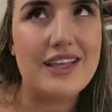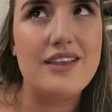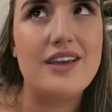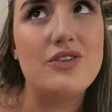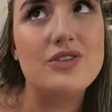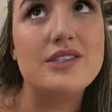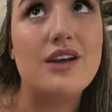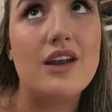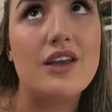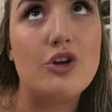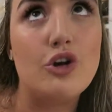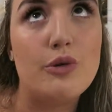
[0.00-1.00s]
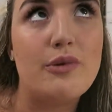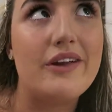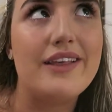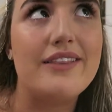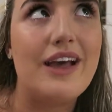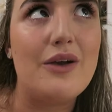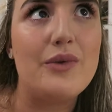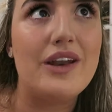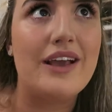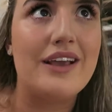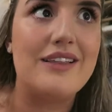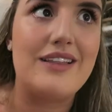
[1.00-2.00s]
I think I'll start incorporating that when
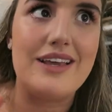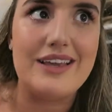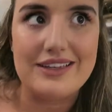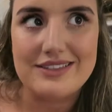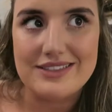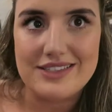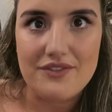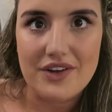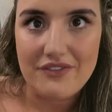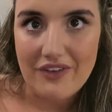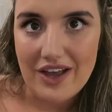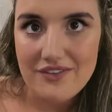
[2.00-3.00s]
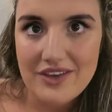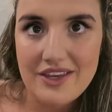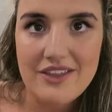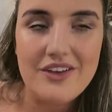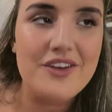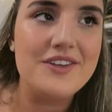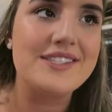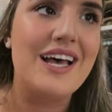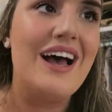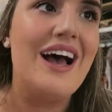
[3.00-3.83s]
I like get to 75 kilos.